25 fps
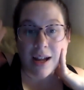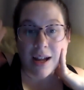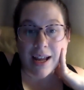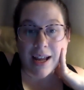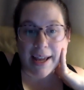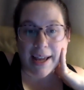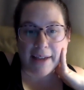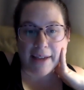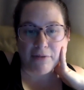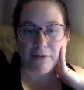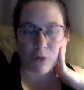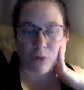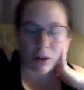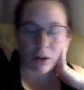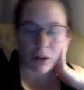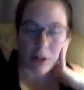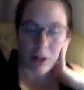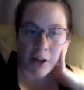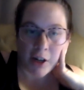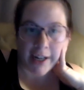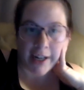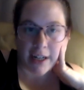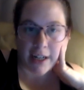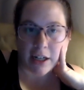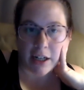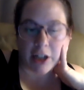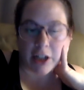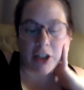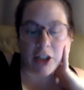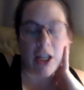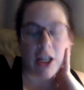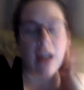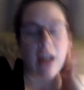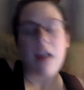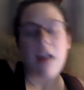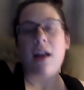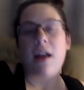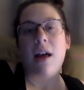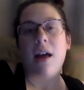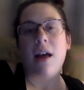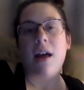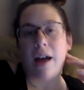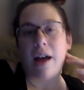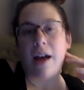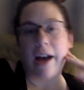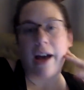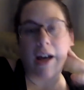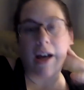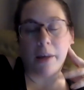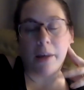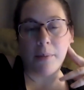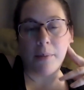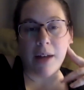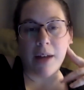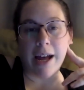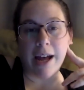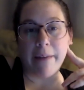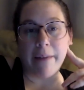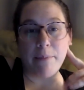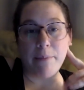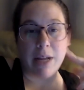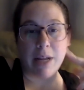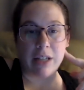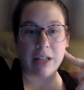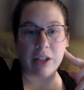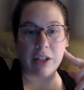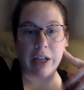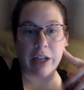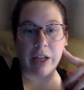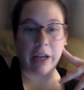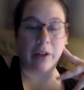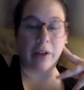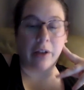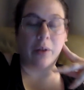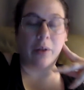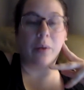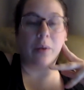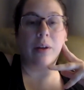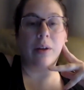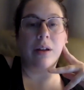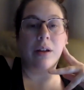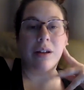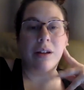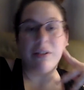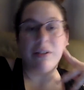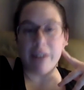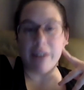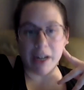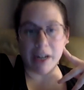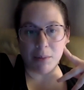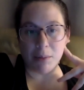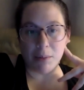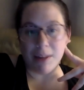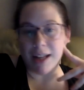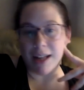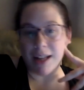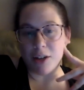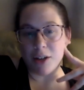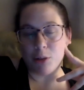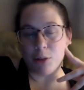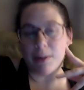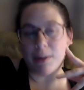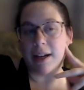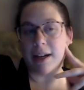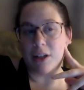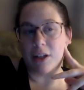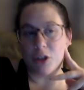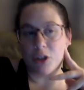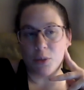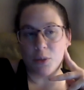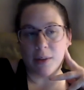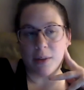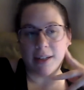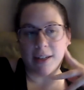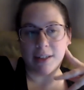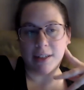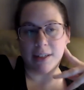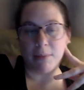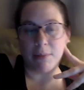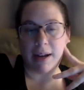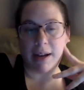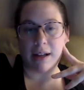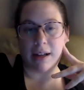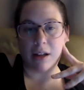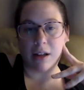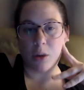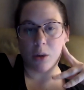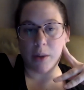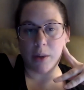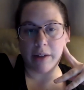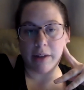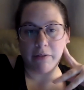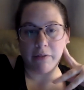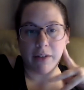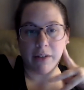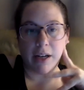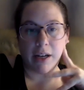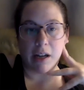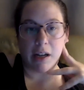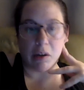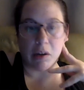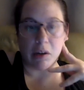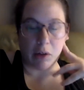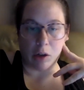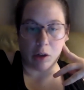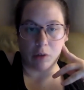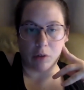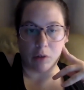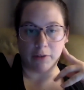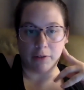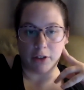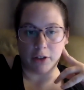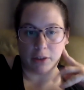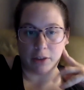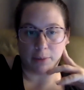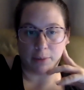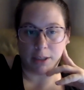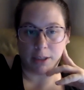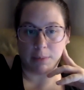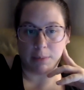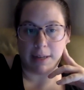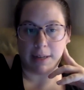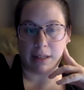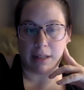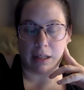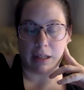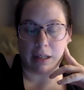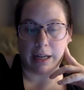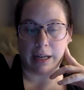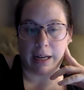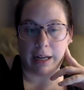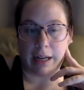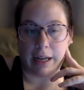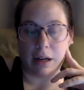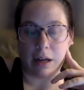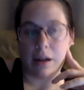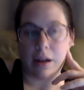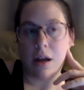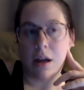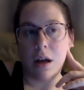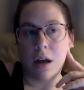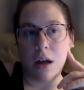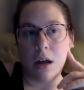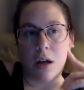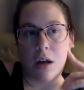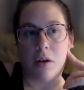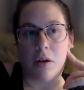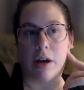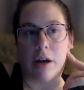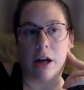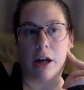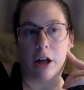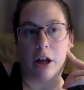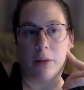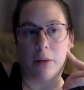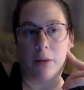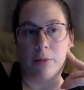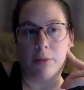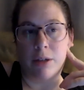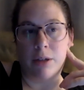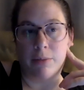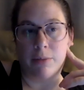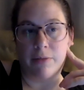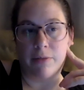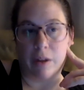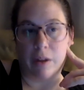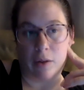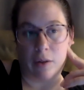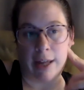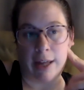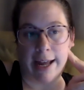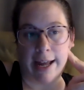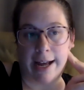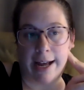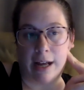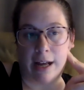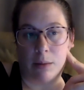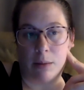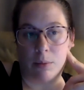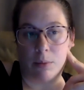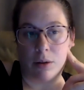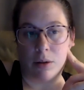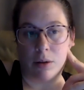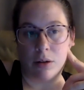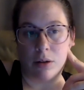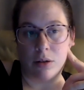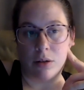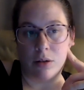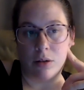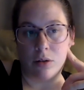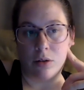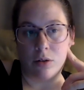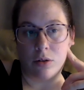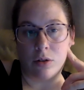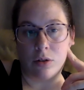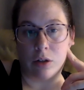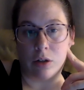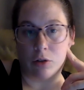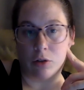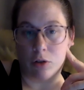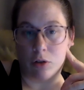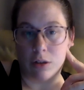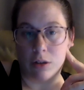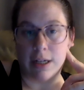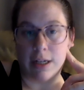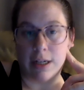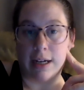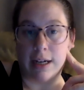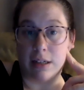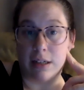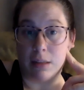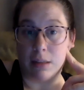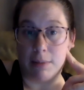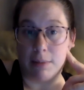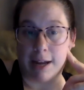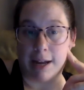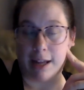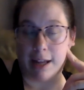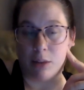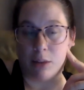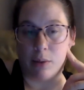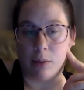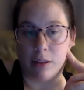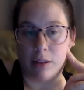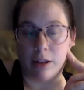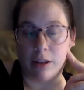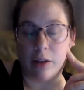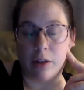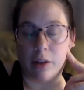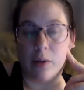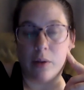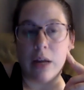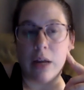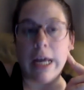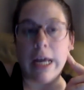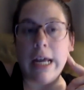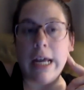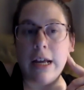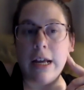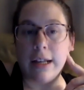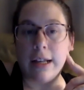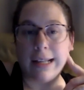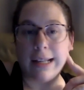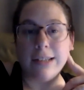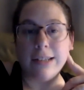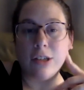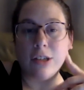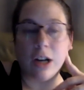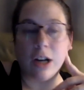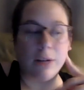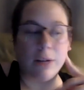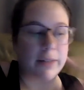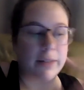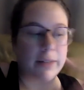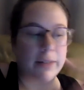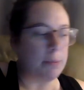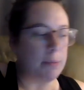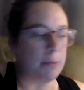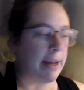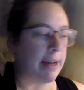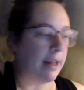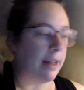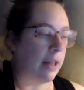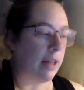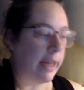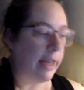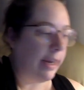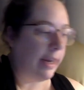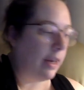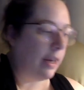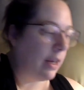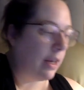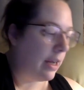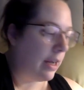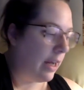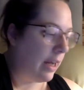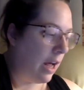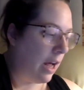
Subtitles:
Hey, fourth graders. I miss you very much, but I just wanted to make a quick video and go over some spelling, some vocab, social studies, and math with you. Let's start with spelling.